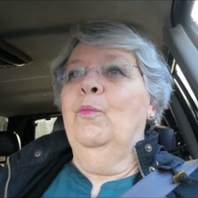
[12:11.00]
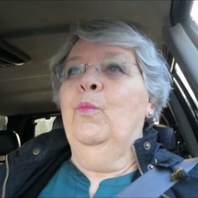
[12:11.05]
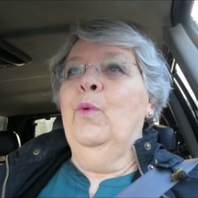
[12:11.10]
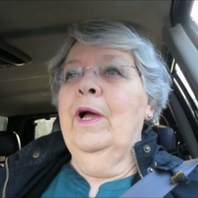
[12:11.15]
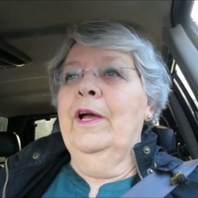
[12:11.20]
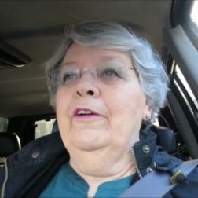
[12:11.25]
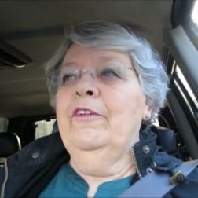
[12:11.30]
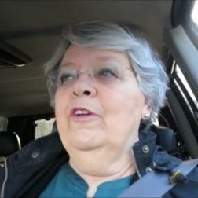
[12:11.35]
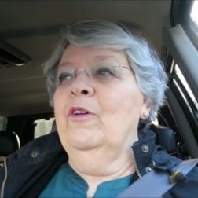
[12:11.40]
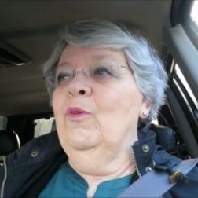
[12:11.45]

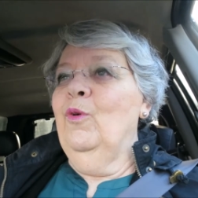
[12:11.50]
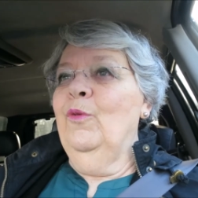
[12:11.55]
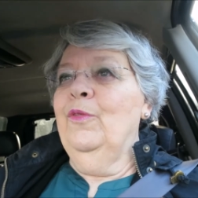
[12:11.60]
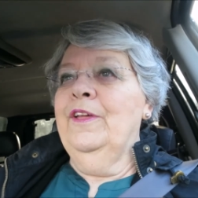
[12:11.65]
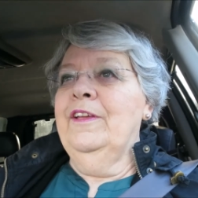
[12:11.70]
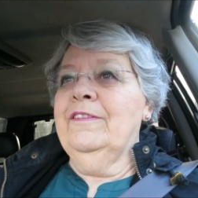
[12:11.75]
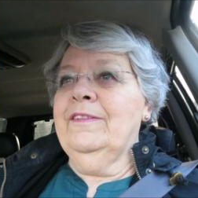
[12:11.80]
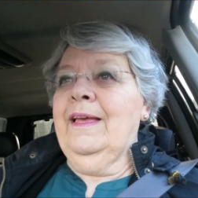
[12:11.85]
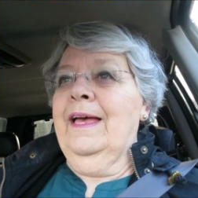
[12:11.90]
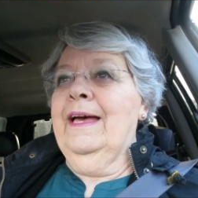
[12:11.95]
where are all
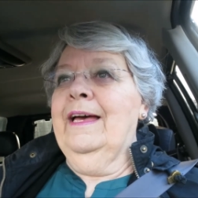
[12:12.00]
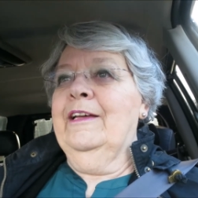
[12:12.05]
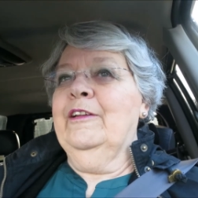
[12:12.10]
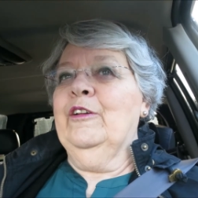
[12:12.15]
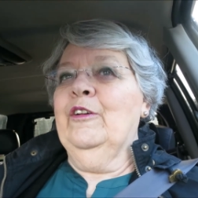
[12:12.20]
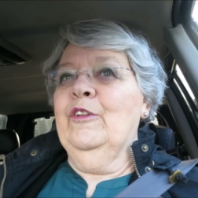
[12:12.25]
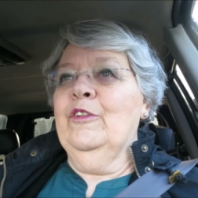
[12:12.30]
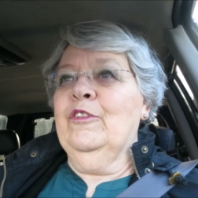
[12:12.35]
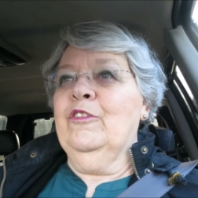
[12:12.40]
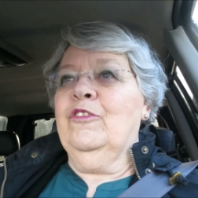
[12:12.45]
these
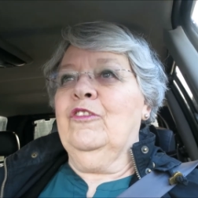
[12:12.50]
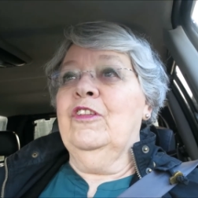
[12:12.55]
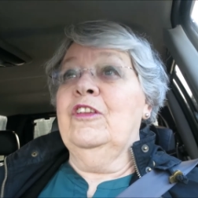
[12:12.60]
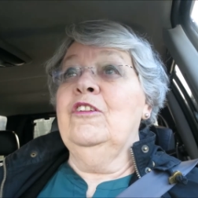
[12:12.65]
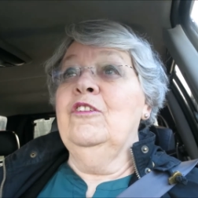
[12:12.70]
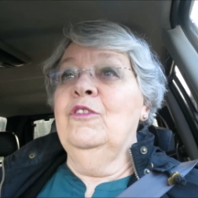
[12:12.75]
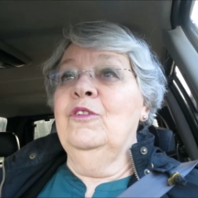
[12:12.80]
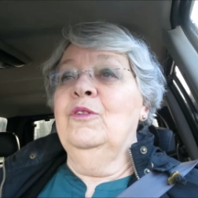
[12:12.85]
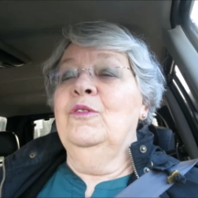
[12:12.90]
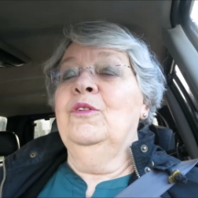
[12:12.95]
add-ons
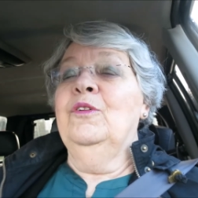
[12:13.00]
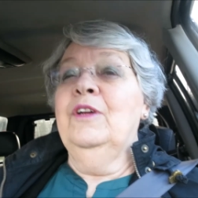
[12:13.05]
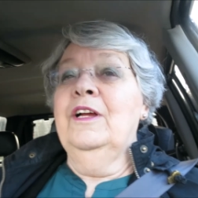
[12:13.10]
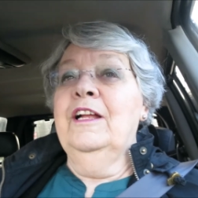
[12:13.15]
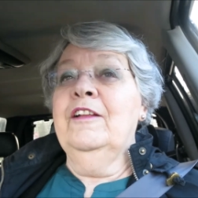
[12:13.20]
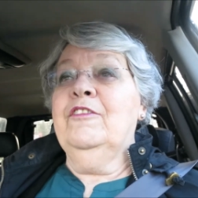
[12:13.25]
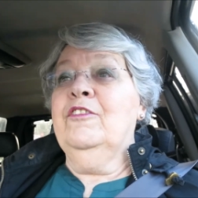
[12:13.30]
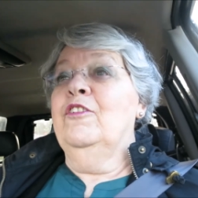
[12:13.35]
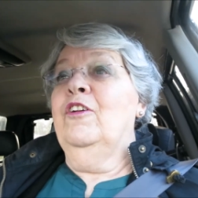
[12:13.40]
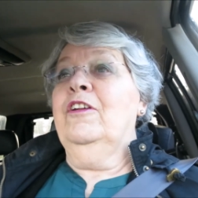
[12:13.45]
that you?
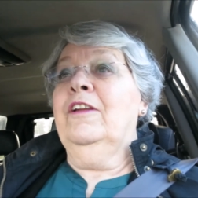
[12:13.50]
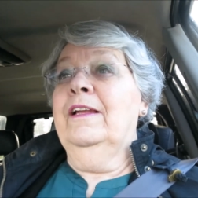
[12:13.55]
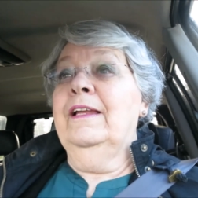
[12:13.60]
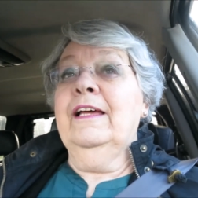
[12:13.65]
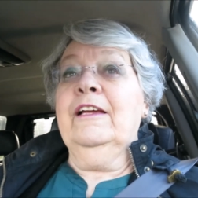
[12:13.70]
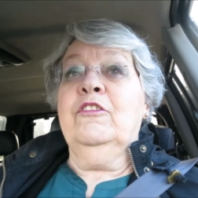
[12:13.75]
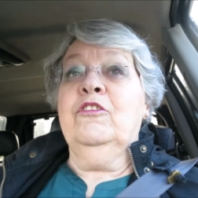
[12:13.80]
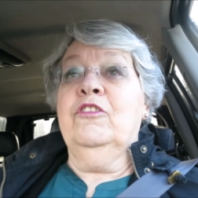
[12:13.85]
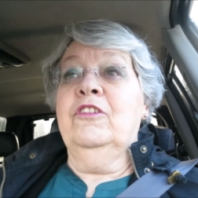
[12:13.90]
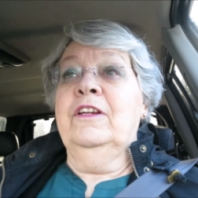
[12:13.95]
It's not a
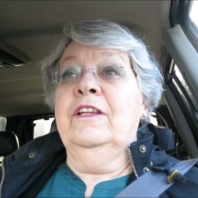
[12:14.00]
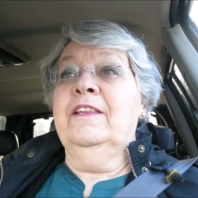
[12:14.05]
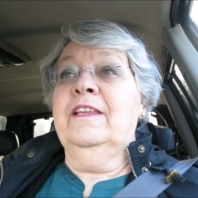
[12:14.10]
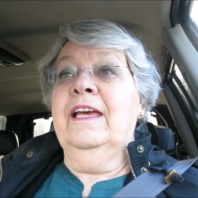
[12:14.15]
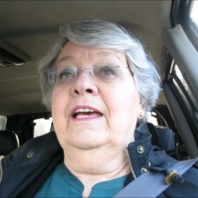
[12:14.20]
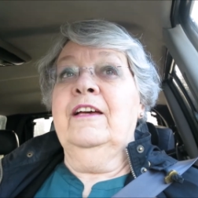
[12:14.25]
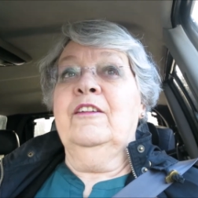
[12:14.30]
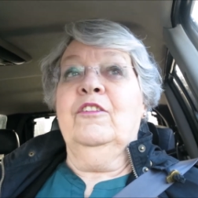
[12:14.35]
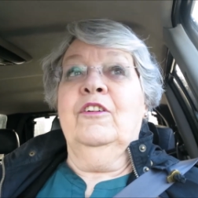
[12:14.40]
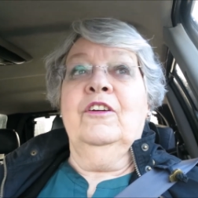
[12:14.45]
luxury,
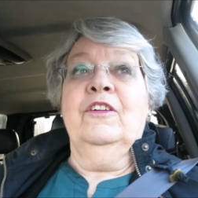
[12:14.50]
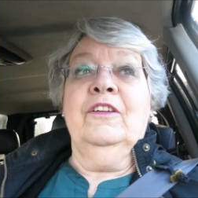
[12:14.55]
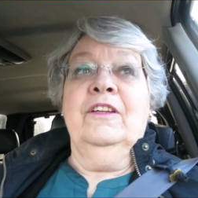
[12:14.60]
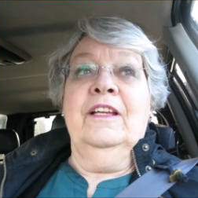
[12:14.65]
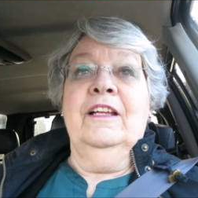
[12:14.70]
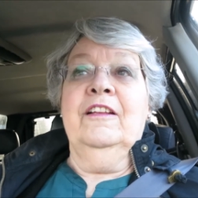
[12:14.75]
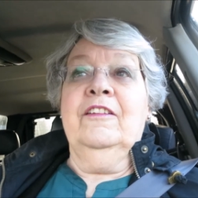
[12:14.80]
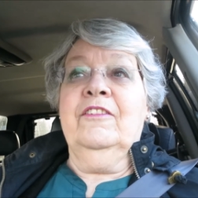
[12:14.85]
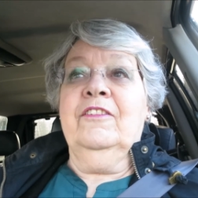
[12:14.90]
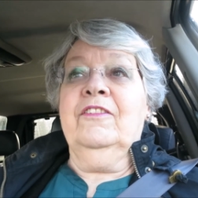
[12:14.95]
the add-on.
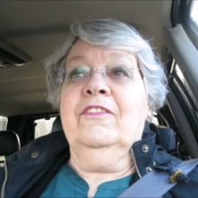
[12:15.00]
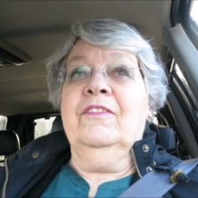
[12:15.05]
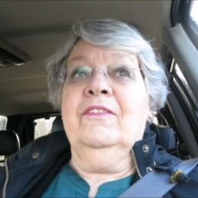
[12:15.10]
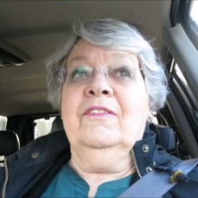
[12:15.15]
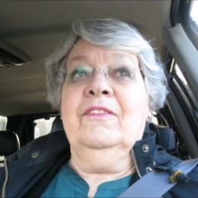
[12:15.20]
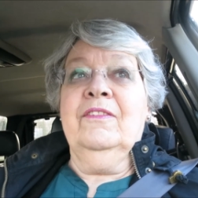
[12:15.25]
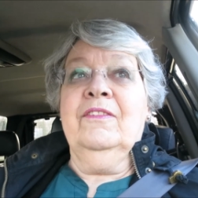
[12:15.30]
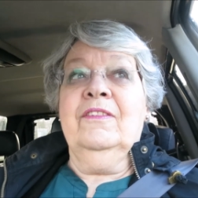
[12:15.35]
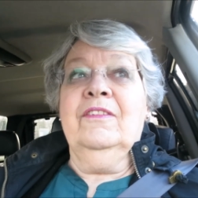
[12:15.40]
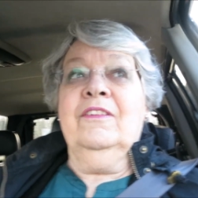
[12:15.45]

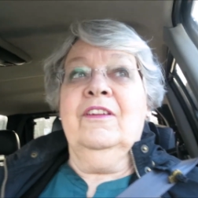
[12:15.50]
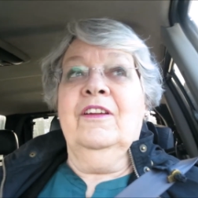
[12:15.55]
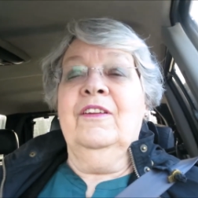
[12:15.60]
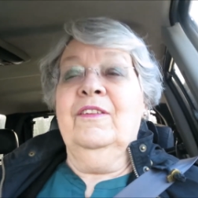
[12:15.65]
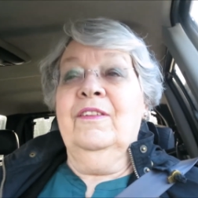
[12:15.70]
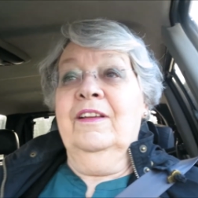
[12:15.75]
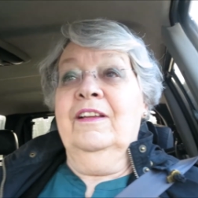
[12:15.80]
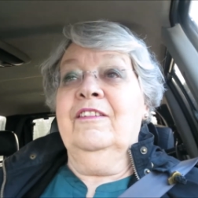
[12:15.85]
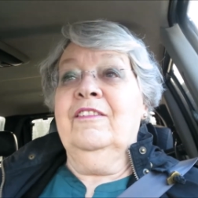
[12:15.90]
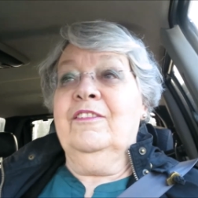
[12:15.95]
It's you
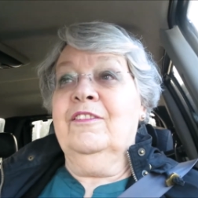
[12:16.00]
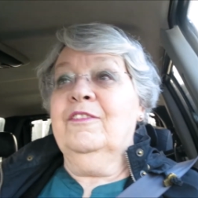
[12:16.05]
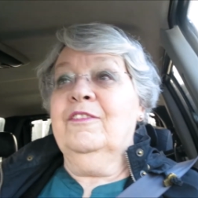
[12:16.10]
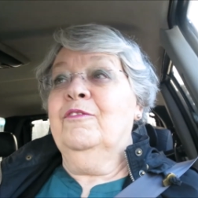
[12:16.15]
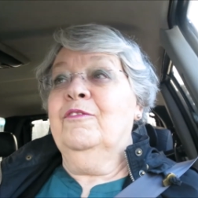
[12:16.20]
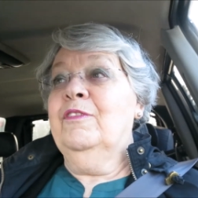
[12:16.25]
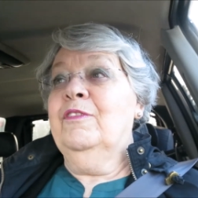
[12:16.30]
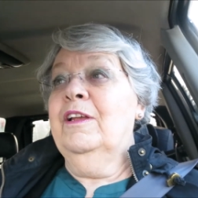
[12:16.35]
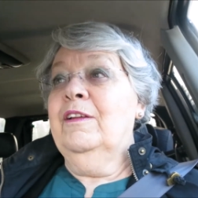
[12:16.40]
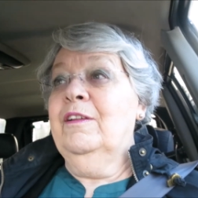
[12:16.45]
know, it's
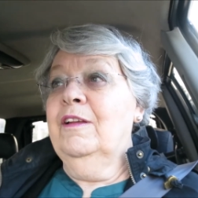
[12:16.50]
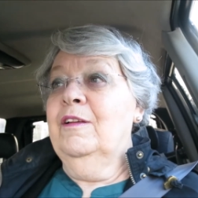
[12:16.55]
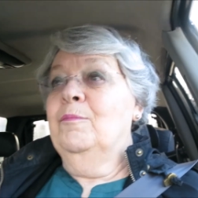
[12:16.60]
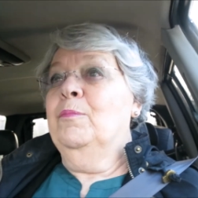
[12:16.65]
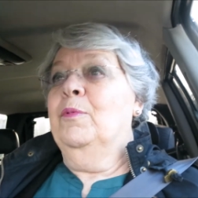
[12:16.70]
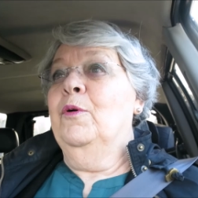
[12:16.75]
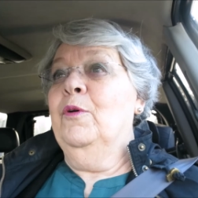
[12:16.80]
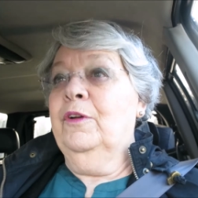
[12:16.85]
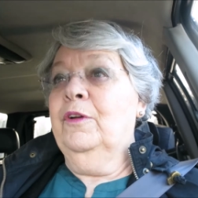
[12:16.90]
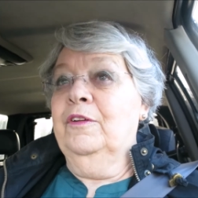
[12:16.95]
uh,
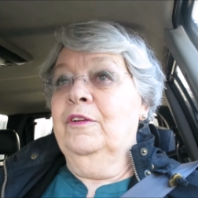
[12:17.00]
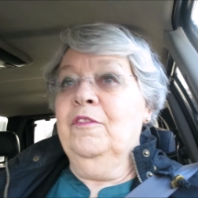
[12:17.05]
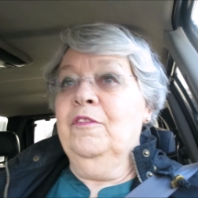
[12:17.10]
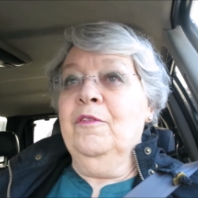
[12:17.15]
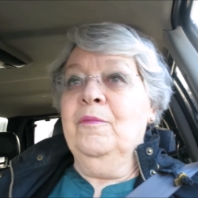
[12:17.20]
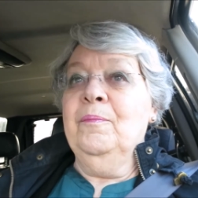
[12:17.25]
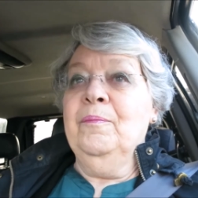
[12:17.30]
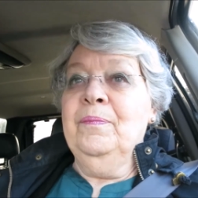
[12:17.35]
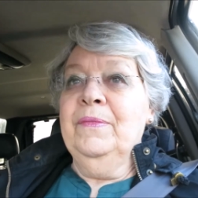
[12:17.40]
important.